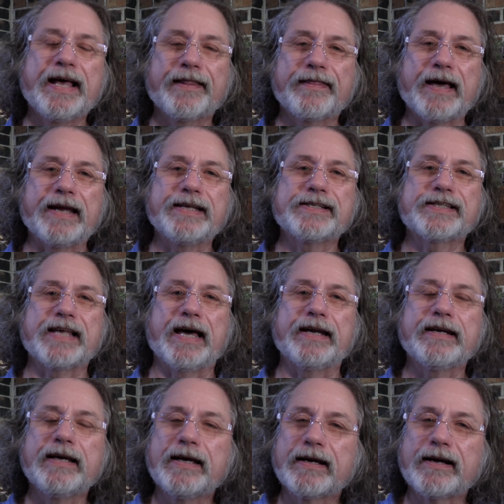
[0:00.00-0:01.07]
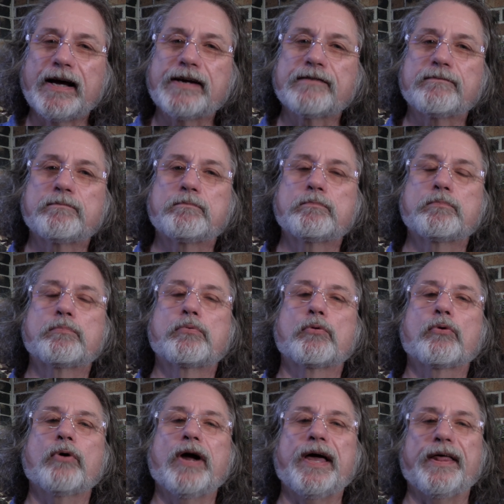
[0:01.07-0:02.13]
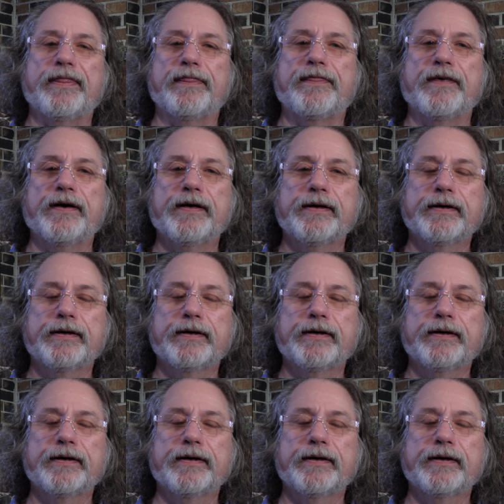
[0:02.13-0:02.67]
That is that kind of breadth,